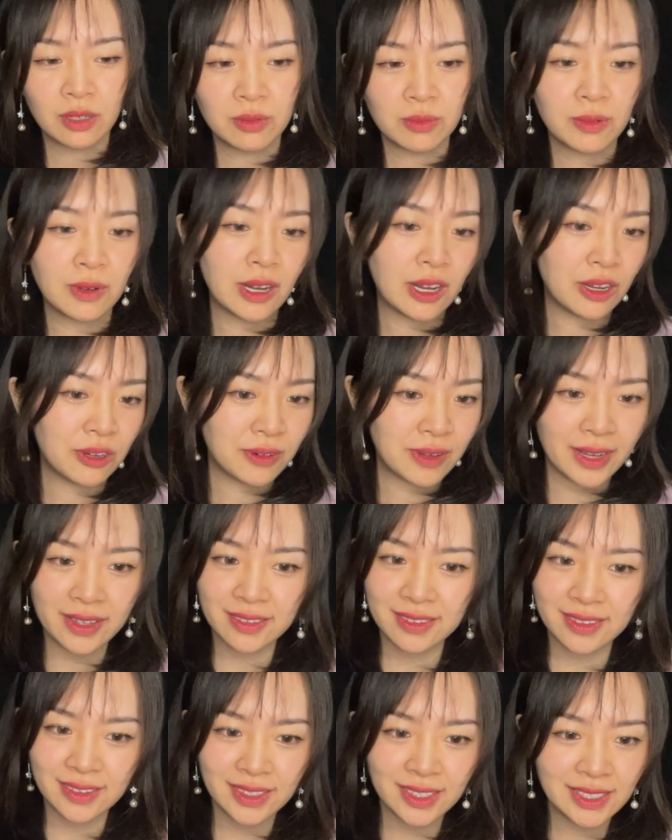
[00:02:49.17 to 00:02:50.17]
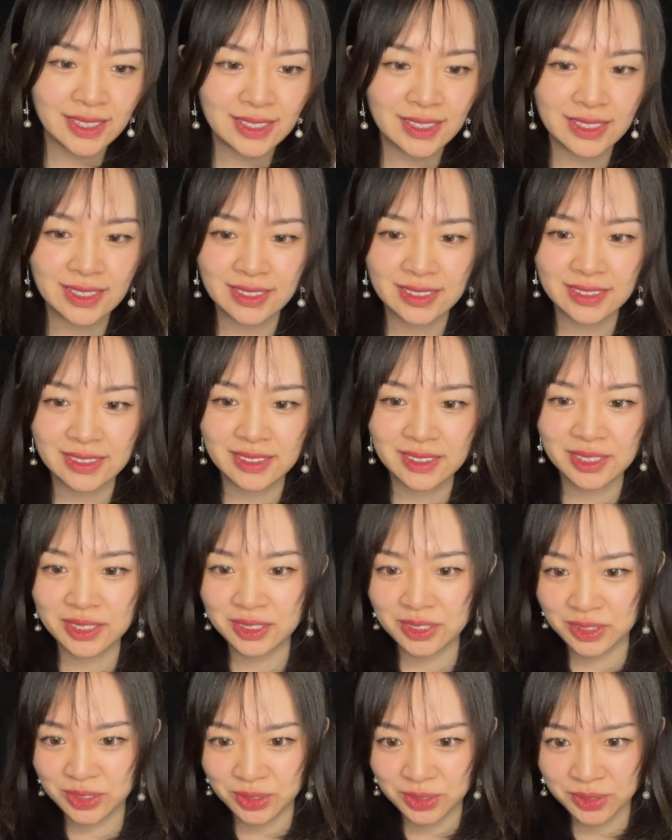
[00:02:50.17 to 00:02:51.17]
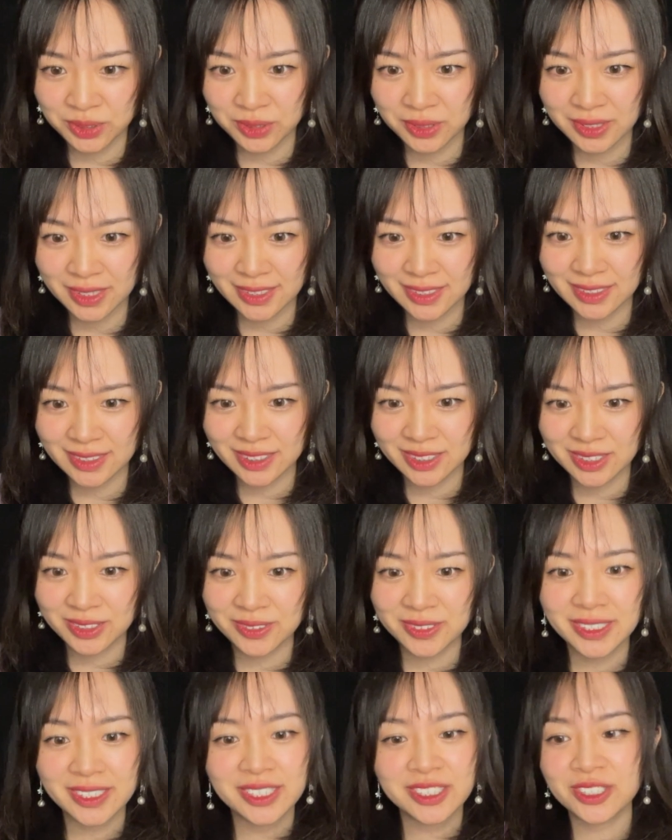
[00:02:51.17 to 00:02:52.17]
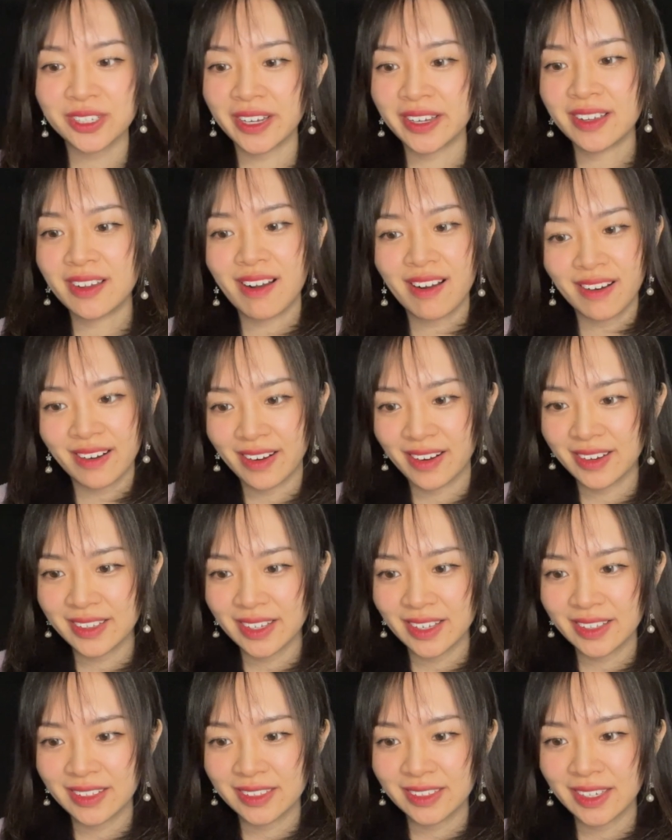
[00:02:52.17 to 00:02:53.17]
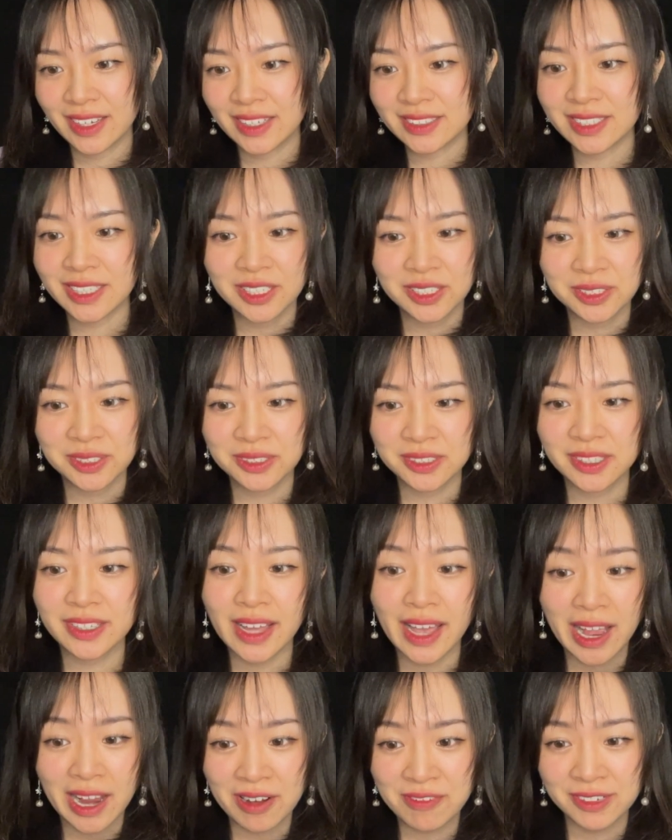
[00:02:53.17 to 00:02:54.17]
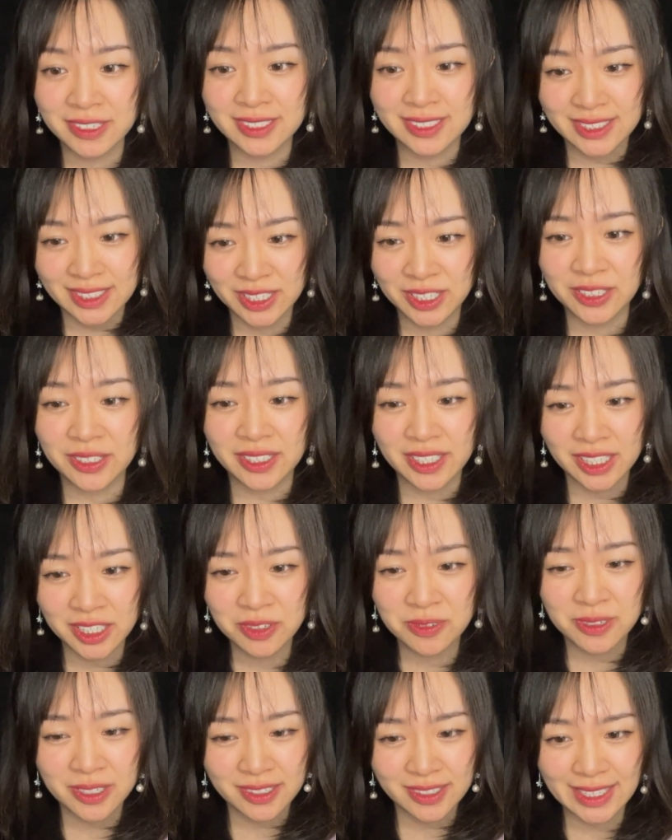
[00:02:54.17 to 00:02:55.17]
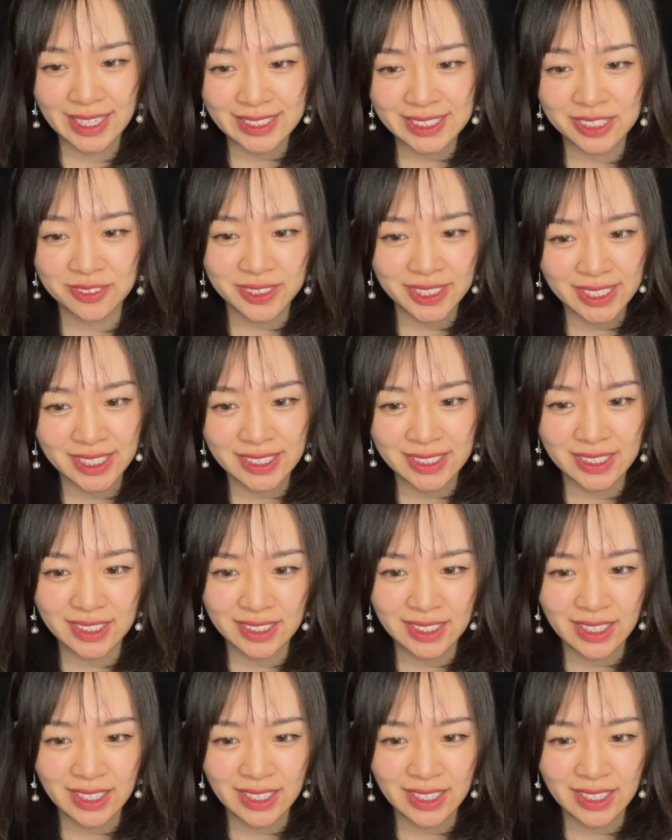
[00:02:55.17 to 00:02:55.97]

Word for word: Well, I think this dude is really trying hard and he has included every single keyword that's related.